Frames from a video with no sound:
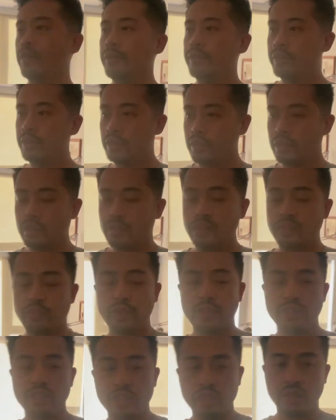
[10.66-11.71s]
It's a
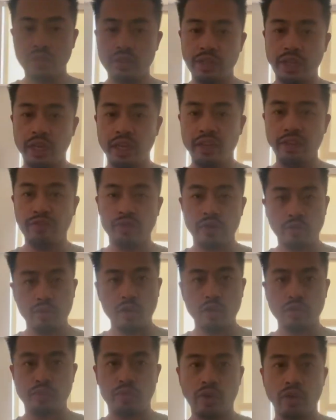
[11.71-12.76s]
pretty chill day for the
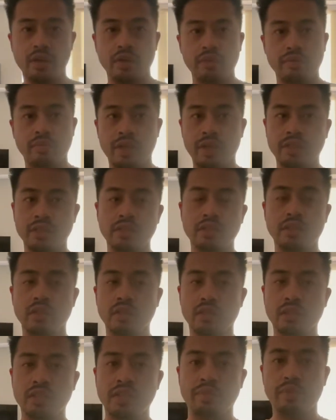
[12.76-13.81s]
most part, minus
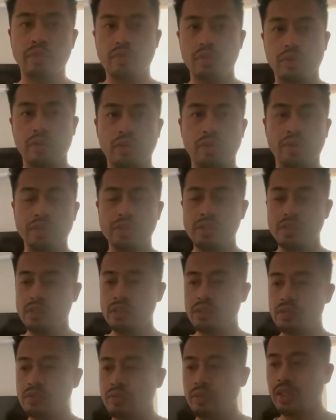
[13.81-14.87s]
the typical
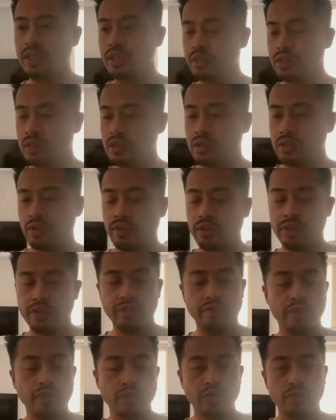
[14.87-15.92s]
annoyances related to certain
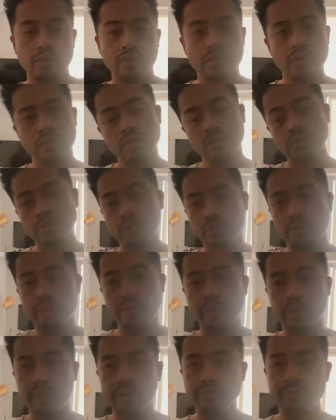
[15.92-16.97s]
individuals,
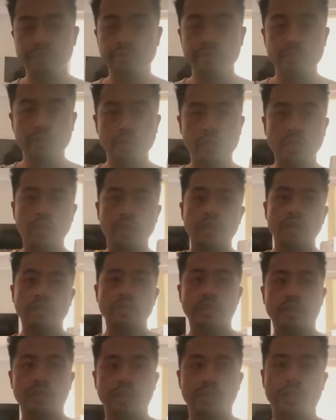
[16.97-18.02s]
but it's
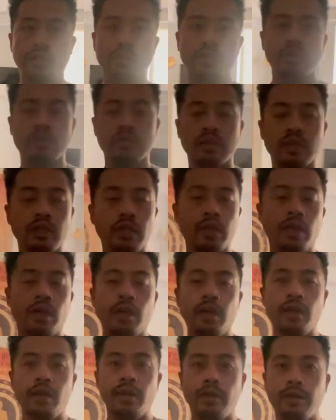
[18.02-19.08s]
all good.
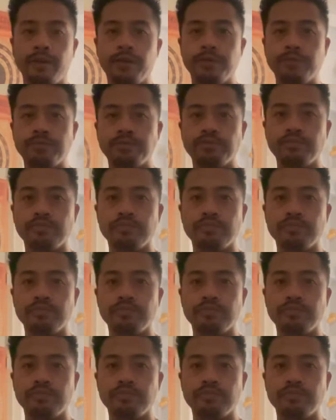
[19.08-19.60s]
So